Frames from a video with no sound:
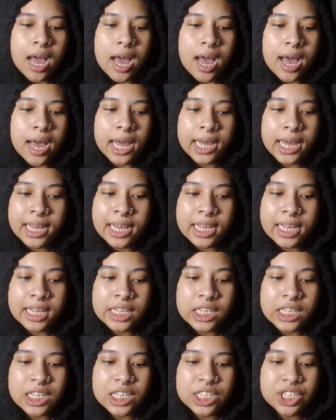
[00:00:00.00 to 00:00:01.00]

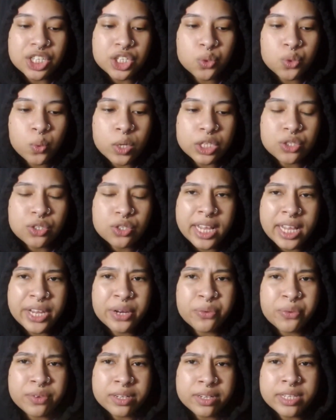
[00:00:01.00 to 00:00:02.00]
I just want to like
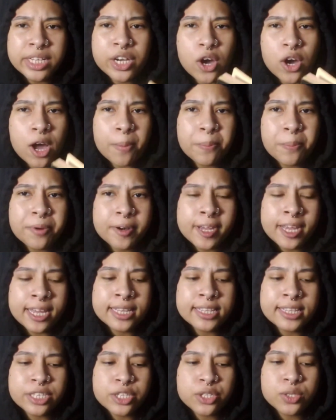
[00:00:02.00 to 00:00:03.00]
really
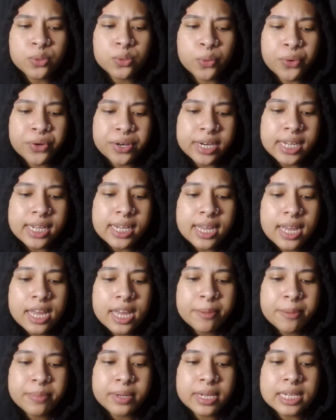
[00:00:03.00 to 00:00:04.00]
comprehend the story,
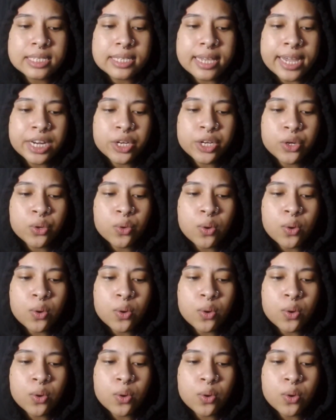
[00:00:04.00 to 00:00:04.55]
because I know